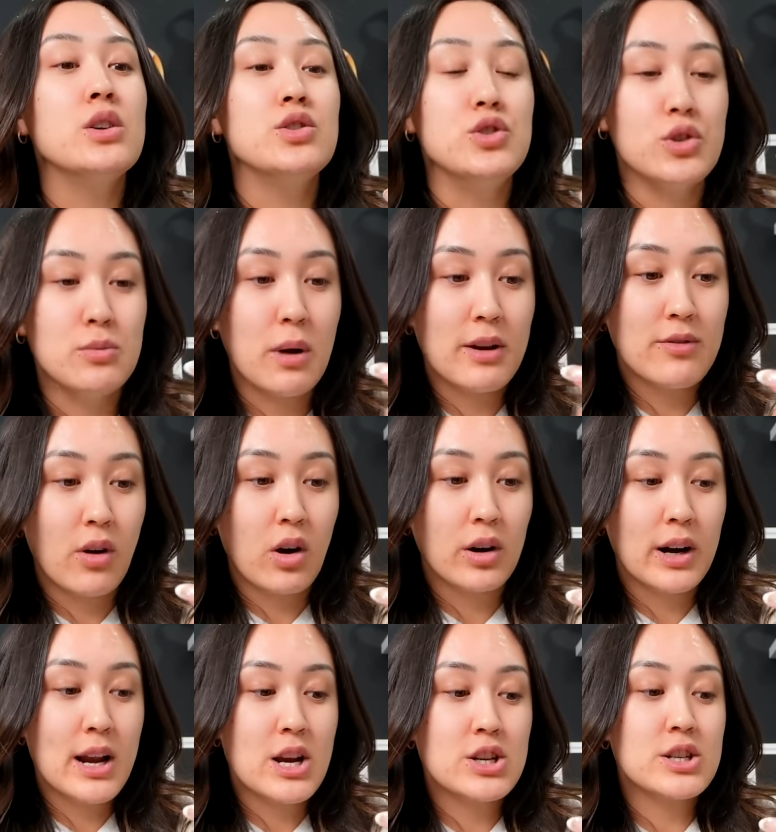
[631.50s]
do my
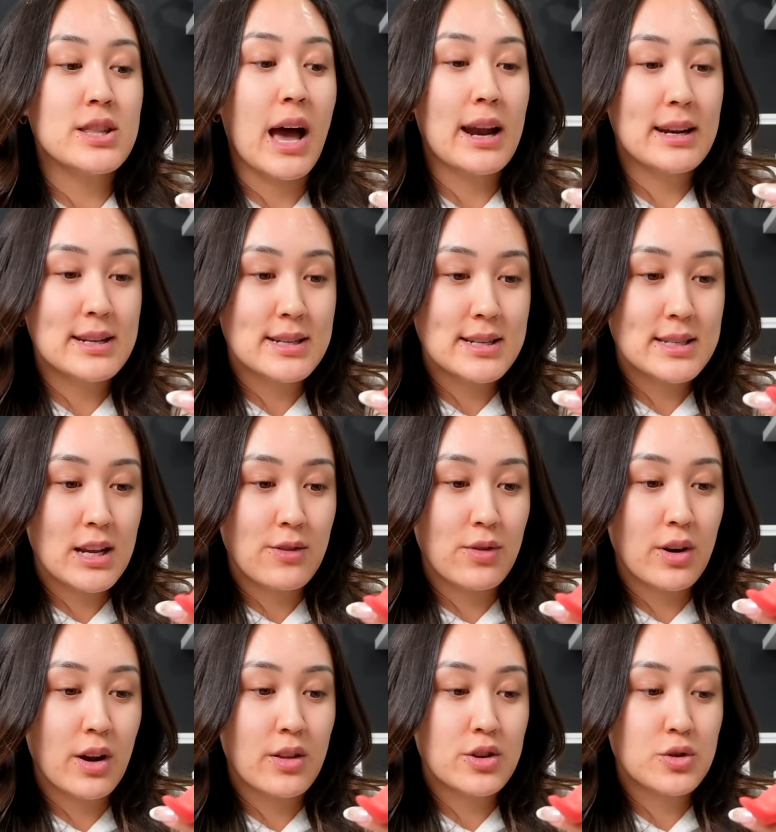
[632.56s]
varnish. That needs to sit for
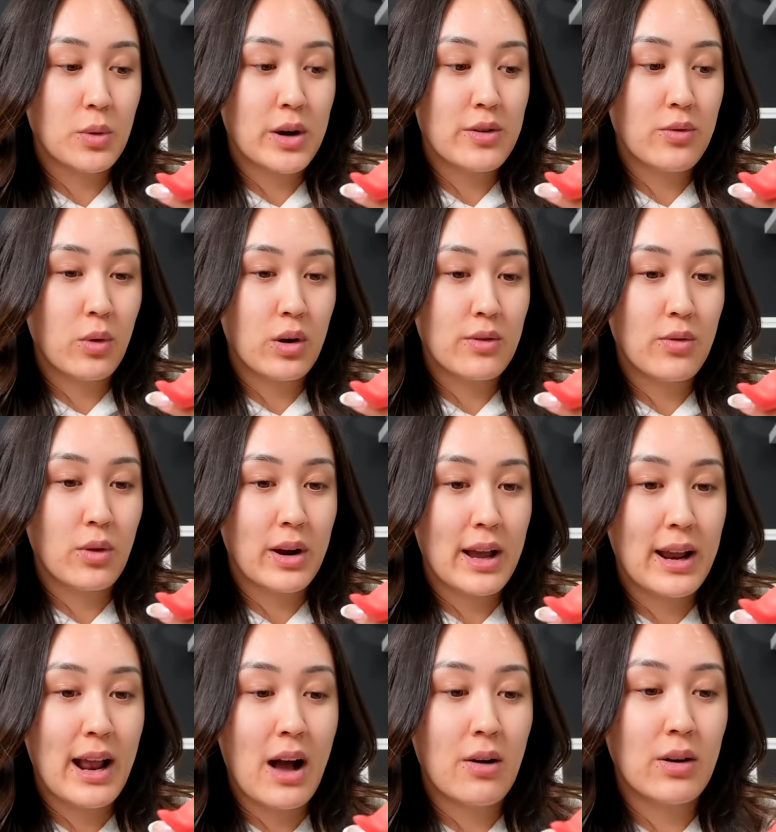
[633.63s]
another 24 to
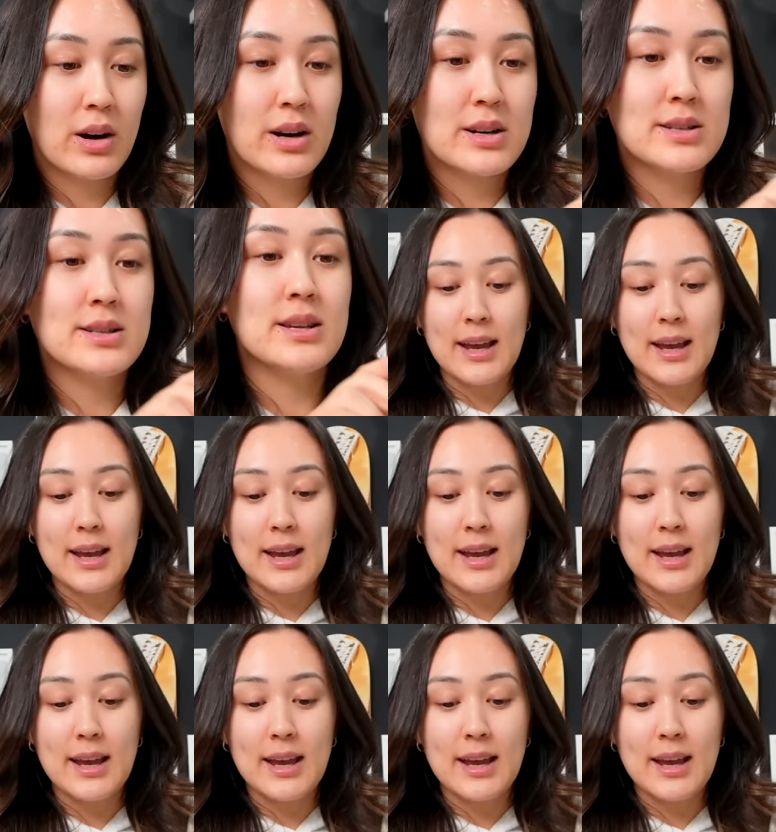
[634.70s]
48 hours.